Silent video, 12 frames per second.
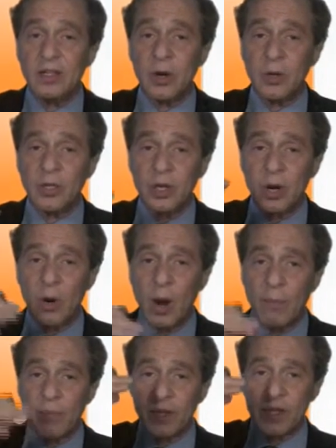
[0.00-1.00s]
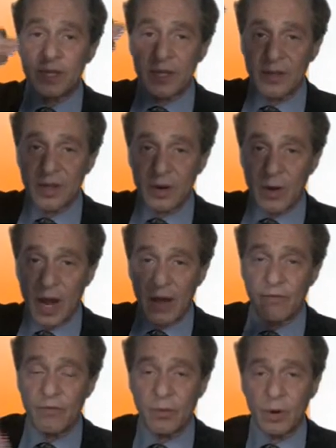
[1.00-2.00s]
So as you go up the
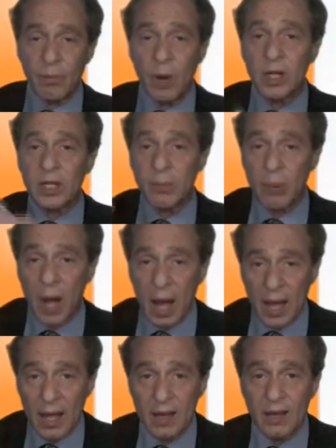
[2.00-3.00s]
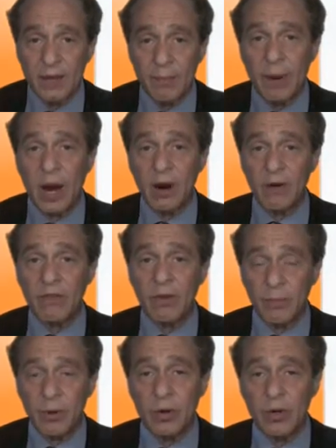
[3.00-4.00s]
graph, we're multiplying the power of
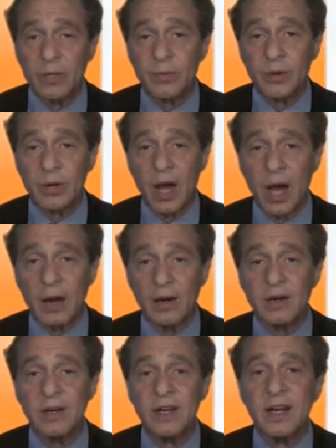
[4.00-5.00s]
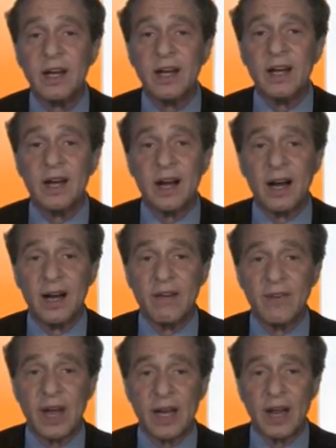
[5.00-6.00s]
computers per dollar.
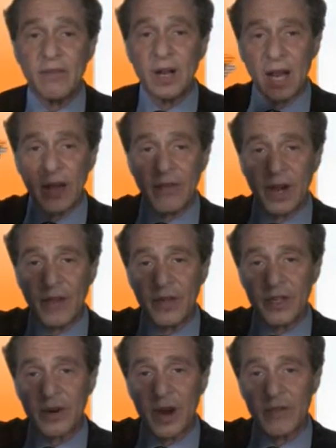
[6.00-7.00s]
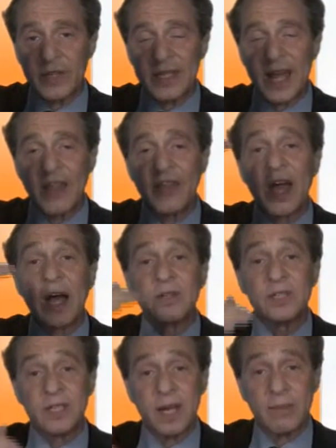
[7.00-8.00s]
In fact, every level on this graph is
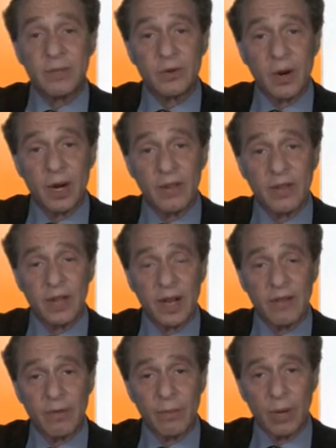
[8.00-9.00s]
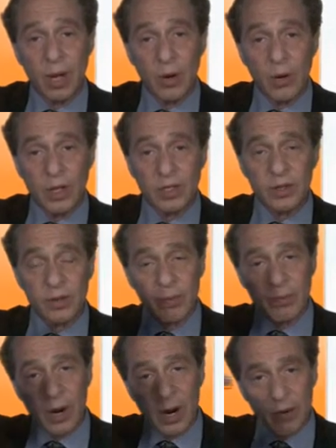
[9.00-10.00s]
10,000 times greater than the level below it. So
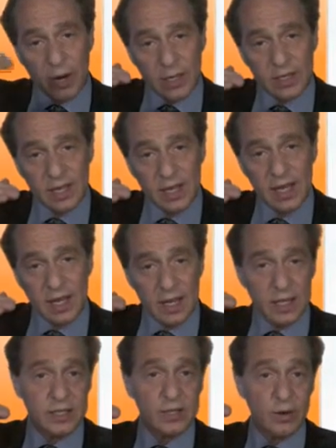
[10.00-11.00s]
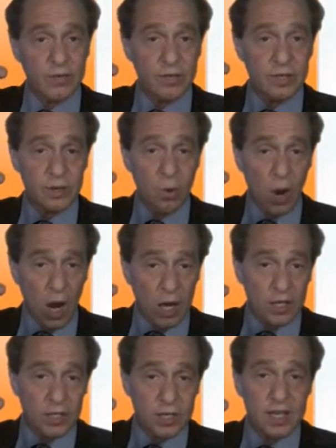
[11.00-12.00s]
the progress is sort of
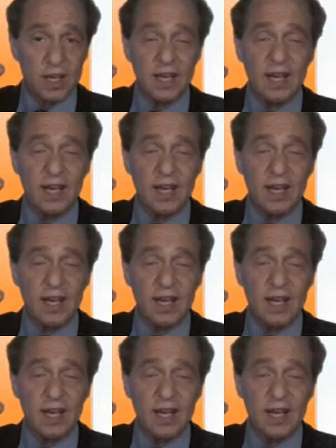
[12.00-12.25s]
squashed.